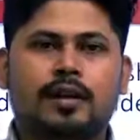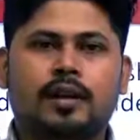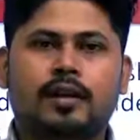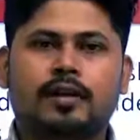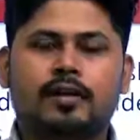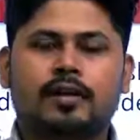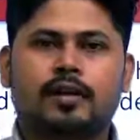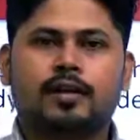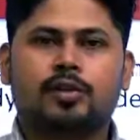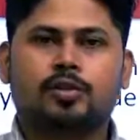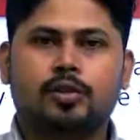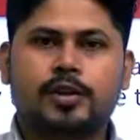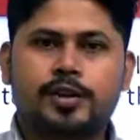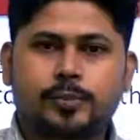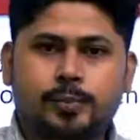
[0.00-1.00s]
hai na,
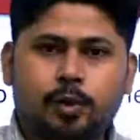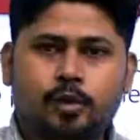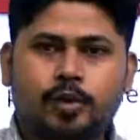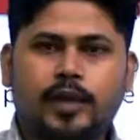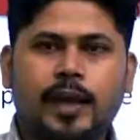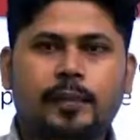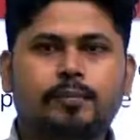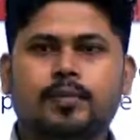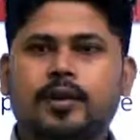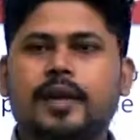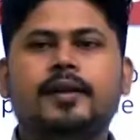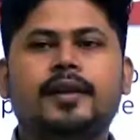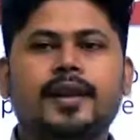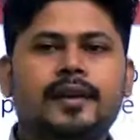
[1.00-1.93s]
so its prototype, then